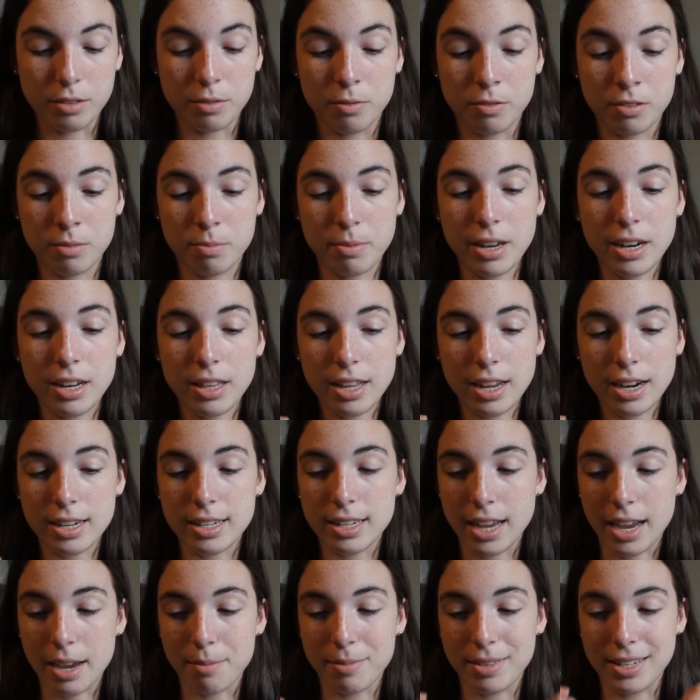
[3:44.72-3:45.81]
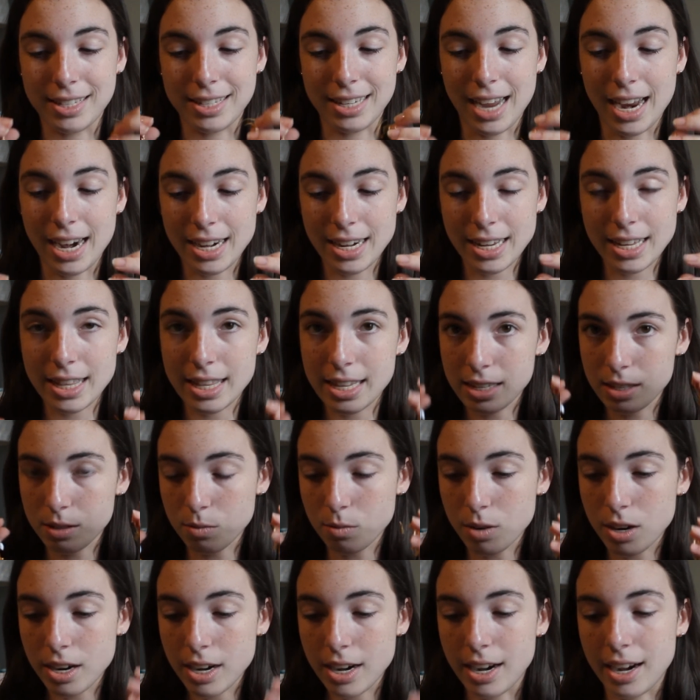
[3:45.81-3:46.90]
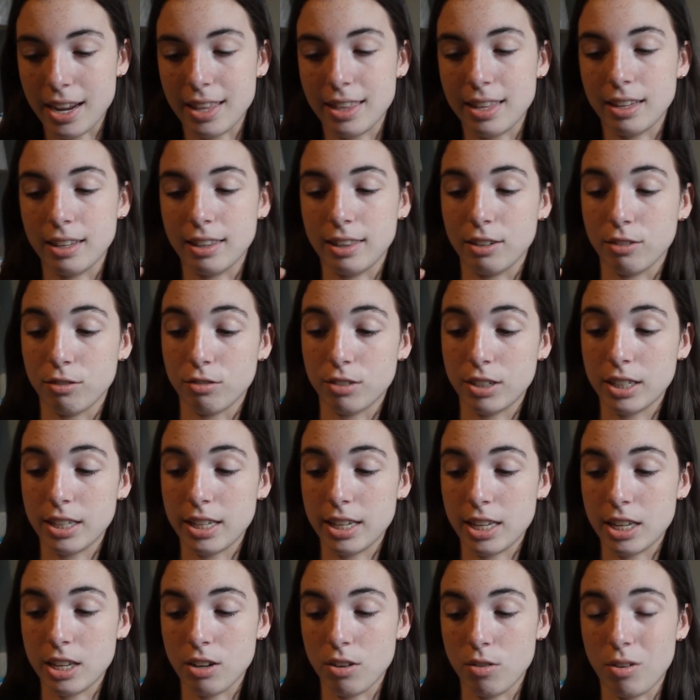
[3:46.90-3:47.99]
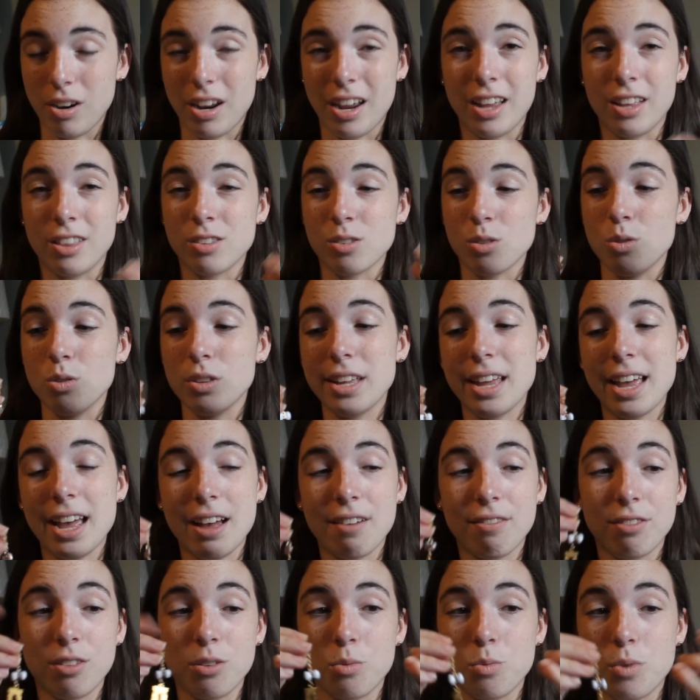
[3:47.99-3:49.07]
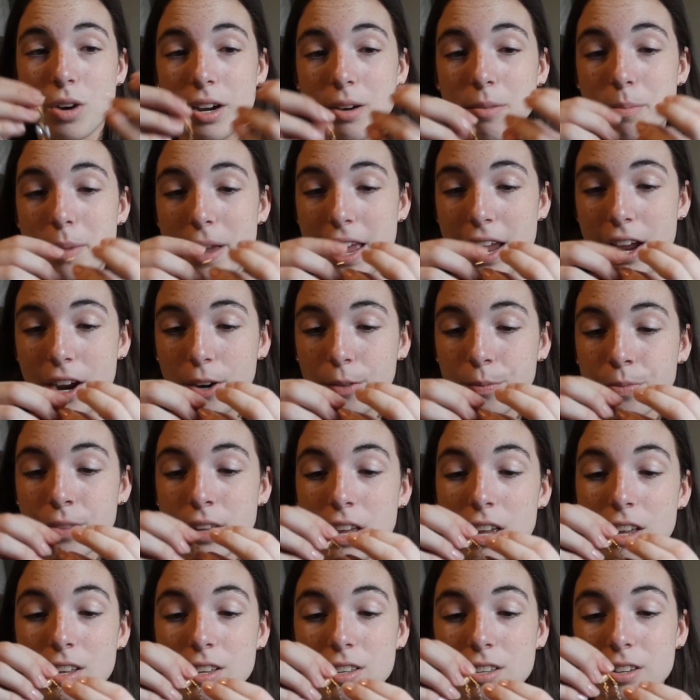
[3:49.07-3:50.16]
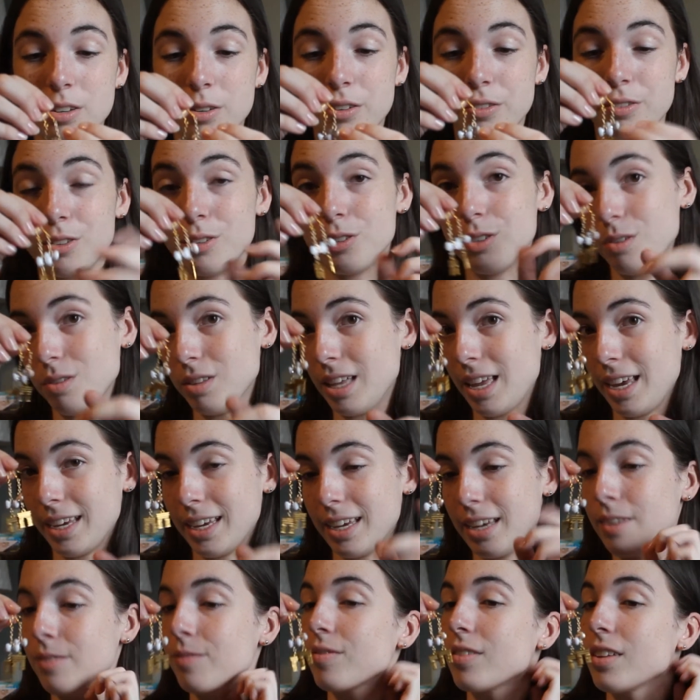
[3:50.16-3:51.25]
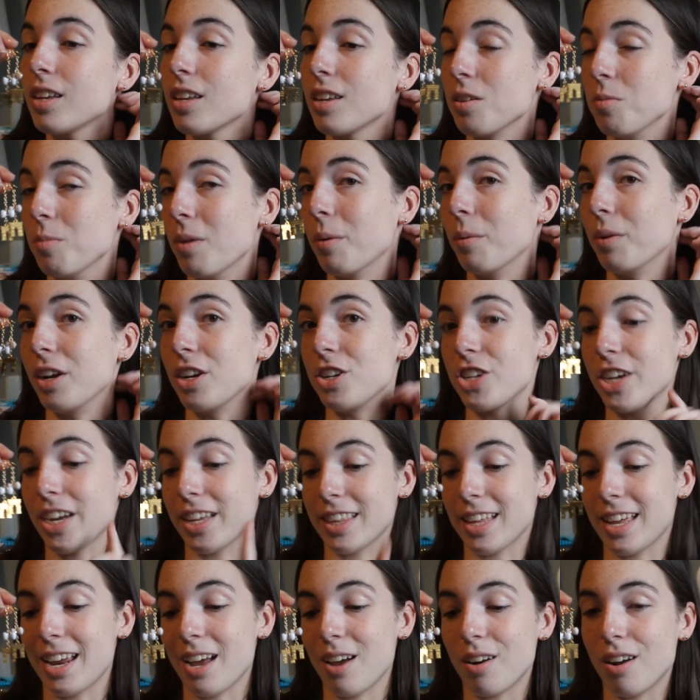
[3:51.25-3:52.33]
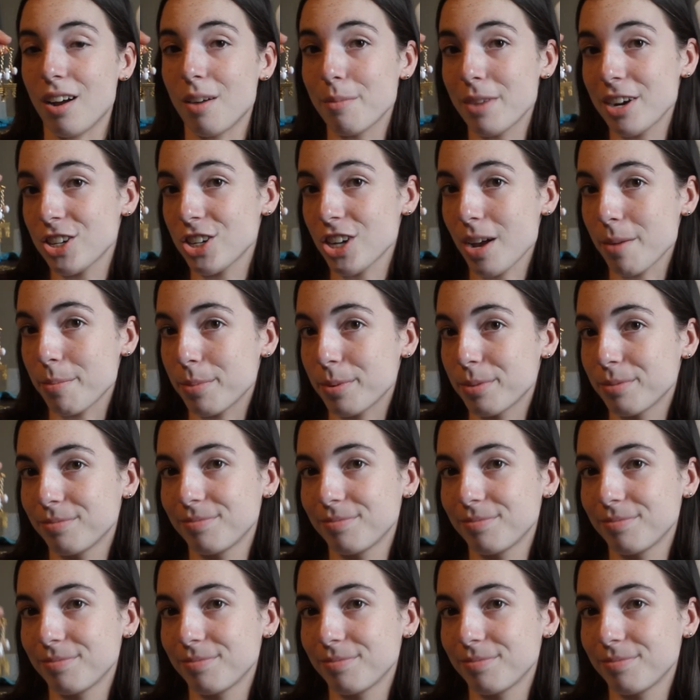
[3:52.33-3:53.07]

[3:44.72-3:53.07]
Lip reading: spent a lot of time designing this one, and I think they're really cute. I only have the 1 pair, so if you do like it, you might want to check that out on my shop.